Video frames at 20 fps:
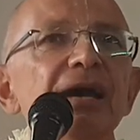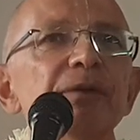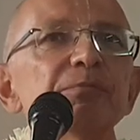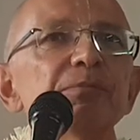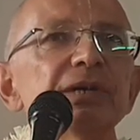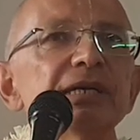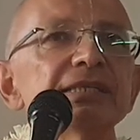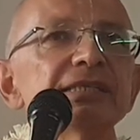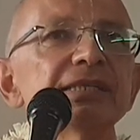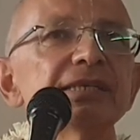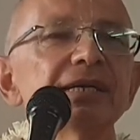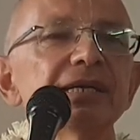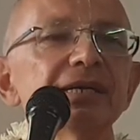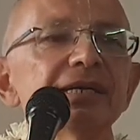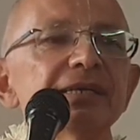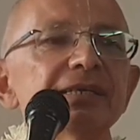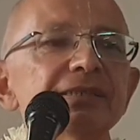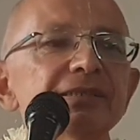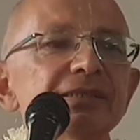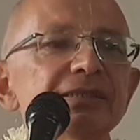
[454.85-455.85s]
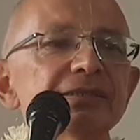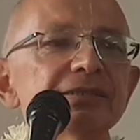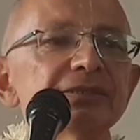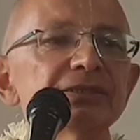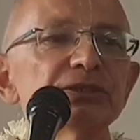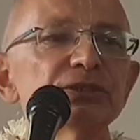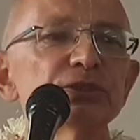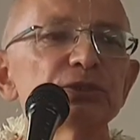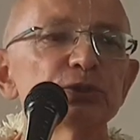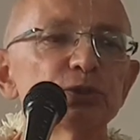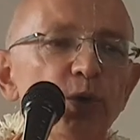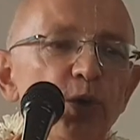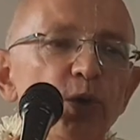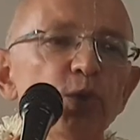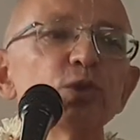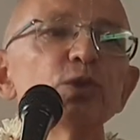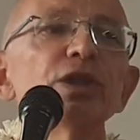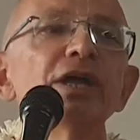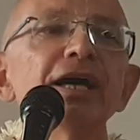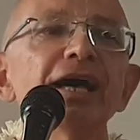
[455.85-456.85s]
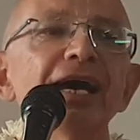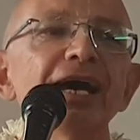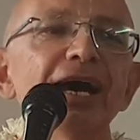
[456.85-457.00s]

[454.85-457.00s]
but the soul